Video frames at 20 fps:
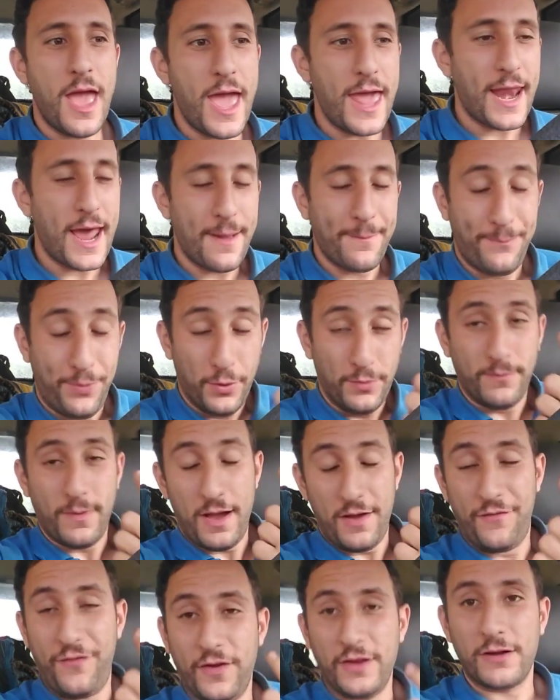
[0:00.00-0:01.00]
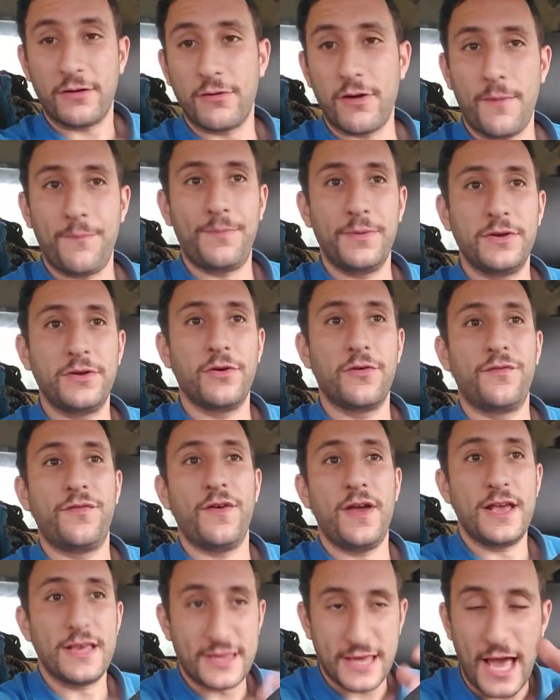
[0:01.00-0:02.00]
And I put my finger up in your
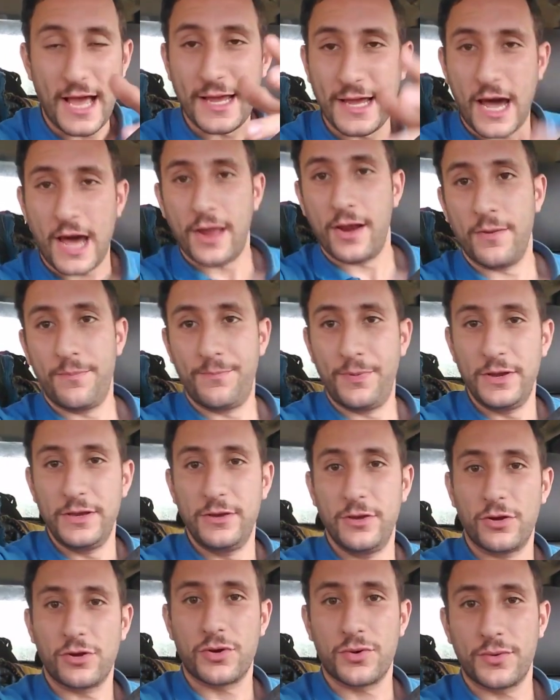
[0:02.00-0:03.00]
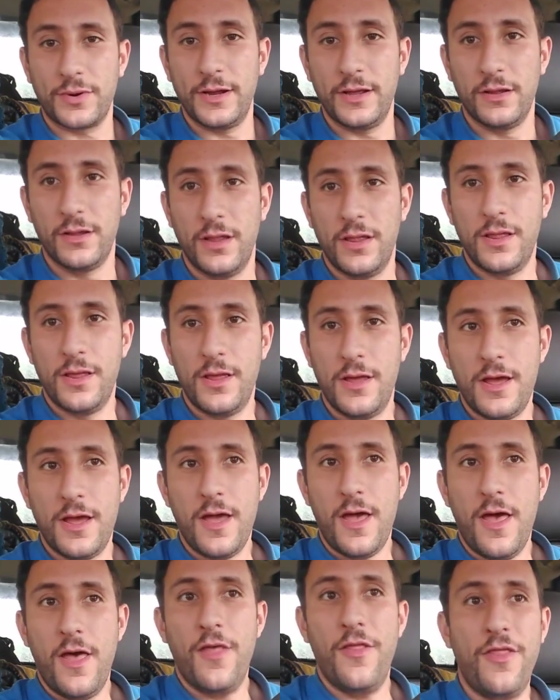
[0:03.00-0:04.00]
face, I got up in your grill,
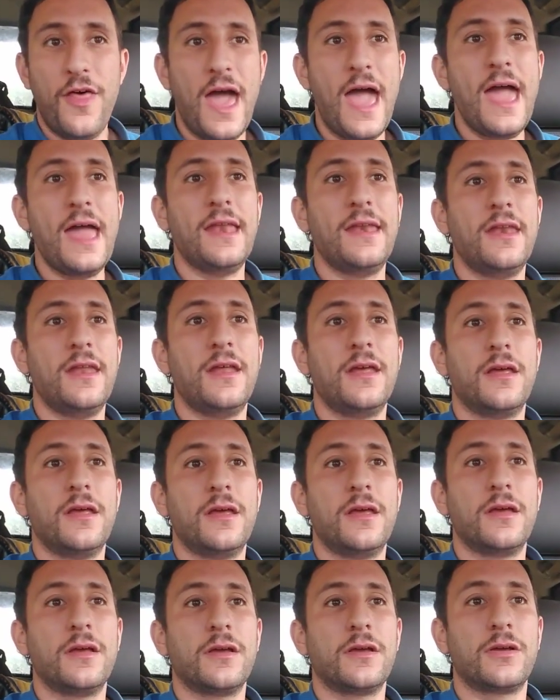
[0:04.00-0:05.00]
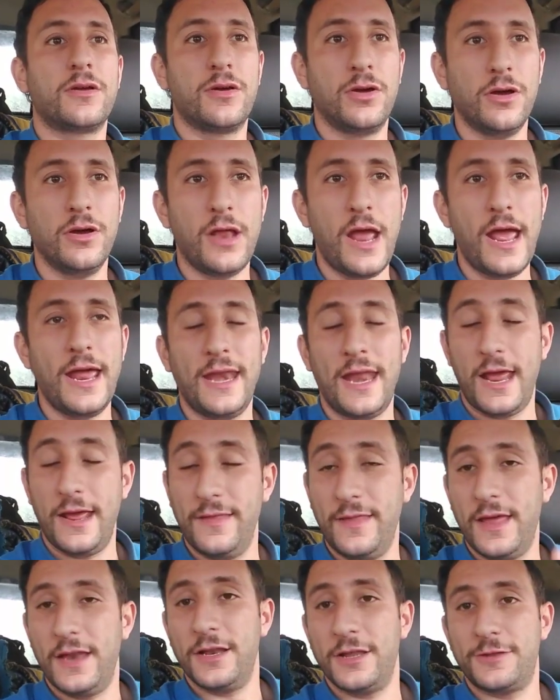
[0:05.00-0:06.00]
that could,
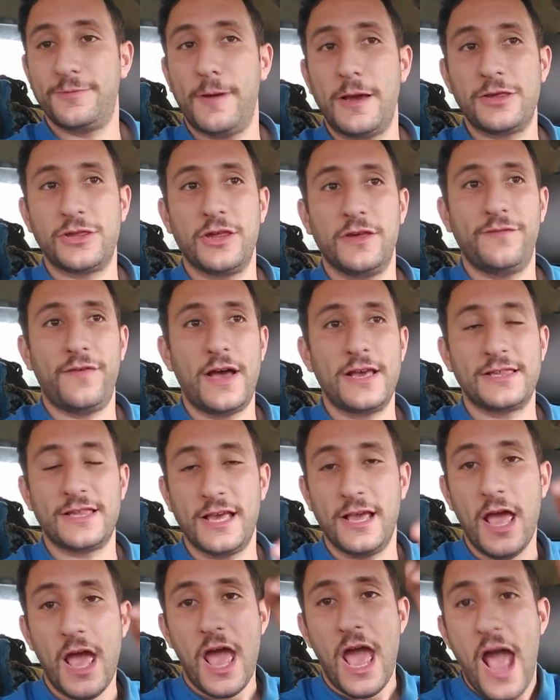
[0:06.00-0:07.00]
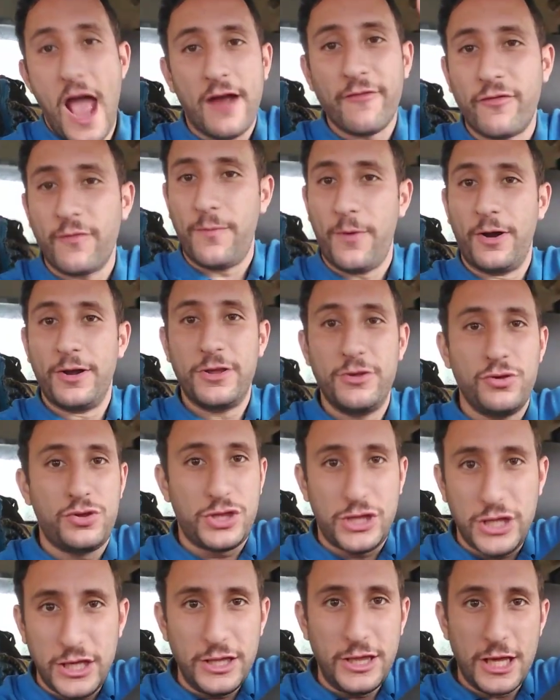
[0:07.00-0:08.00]
and then especially if I say, everybody, you
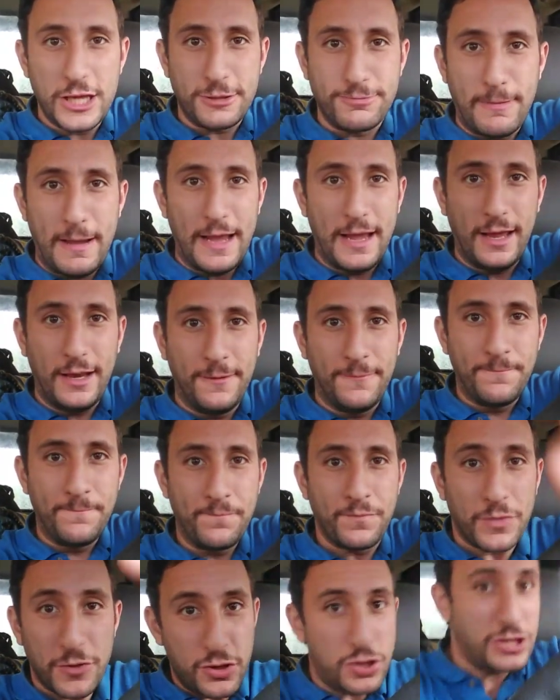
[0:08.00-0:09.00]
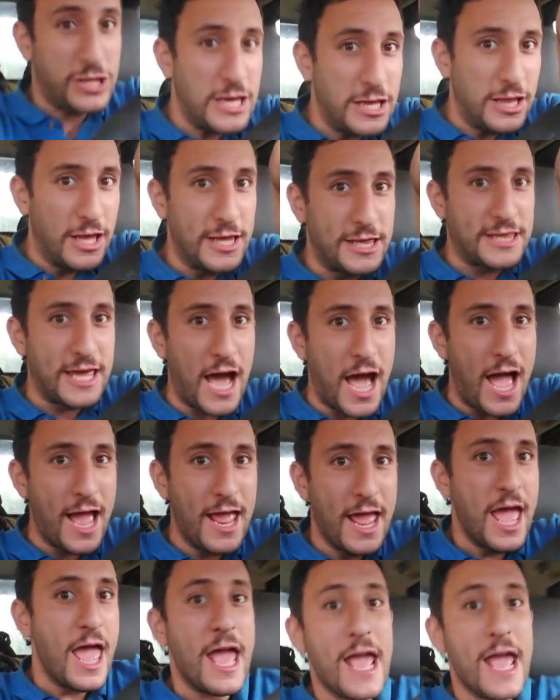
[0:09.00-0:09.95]
see this man? You see this guy?